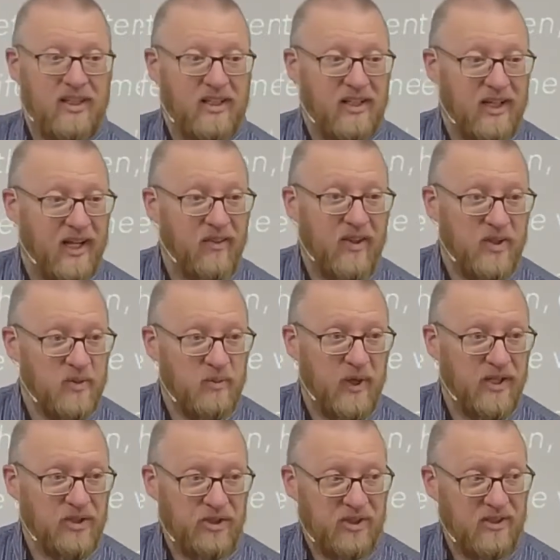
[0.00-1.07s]
in this
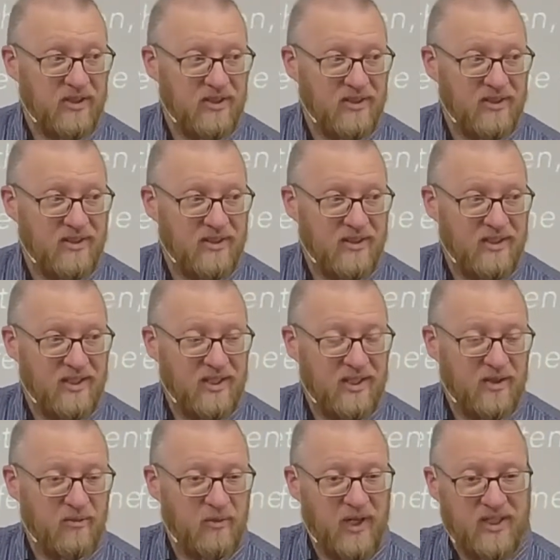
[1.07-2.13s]
picture.
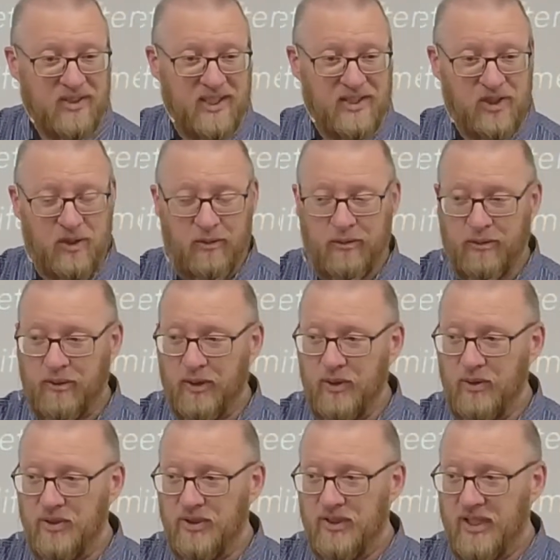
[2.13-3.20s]
Because that's the
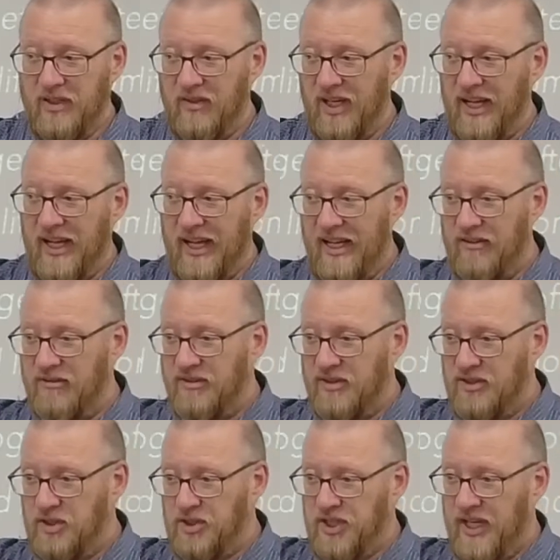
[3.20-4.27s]
fruit of a life
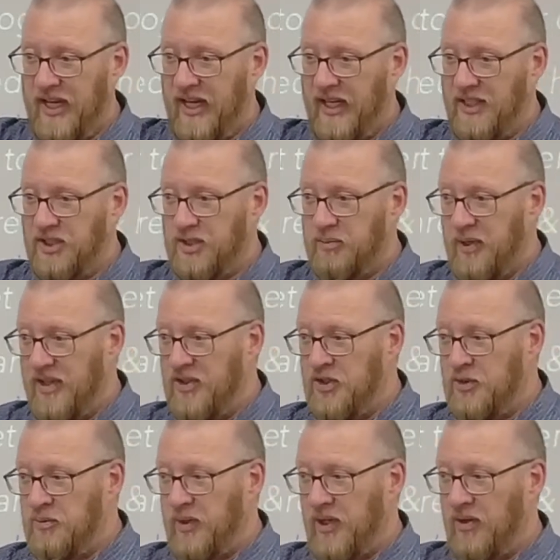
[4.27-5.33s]
changed by the
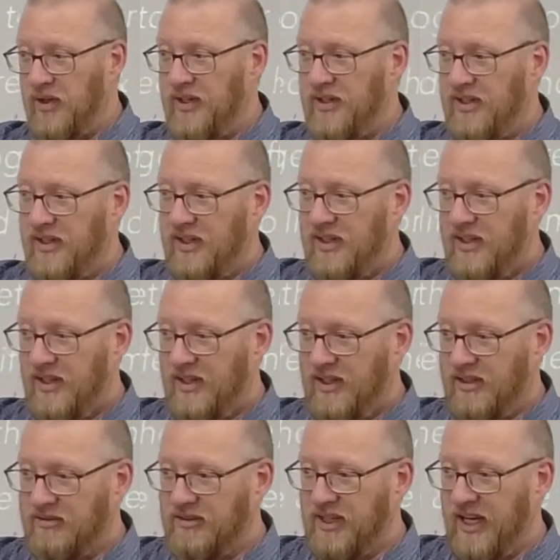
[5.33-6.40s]
Spirit
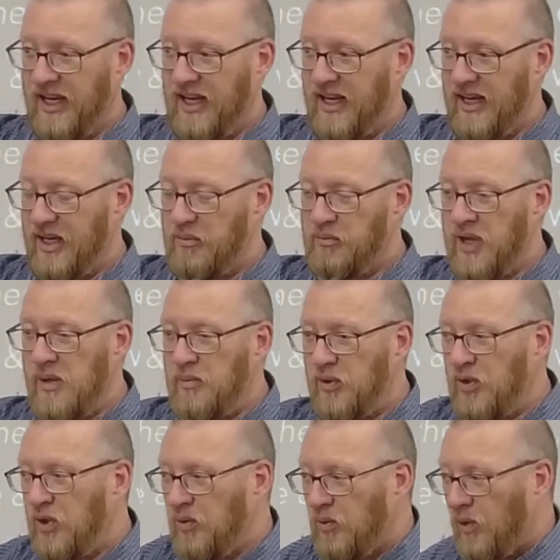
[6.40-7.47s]
of God. And people
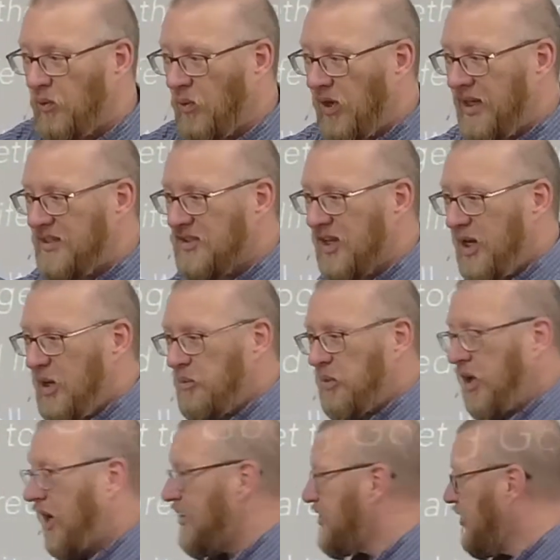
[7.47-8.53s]
who were once
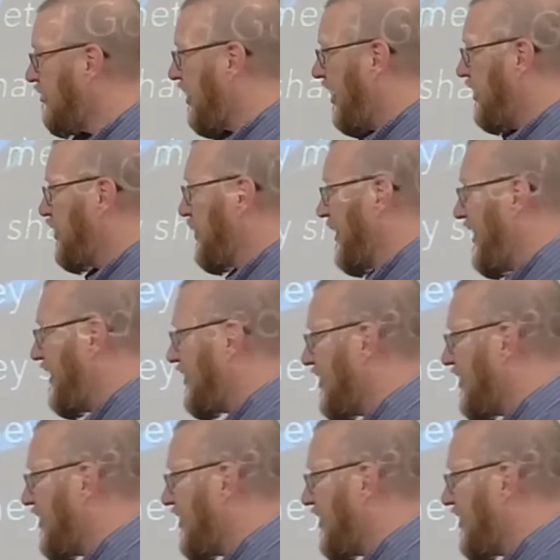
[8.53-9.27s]
parts of countries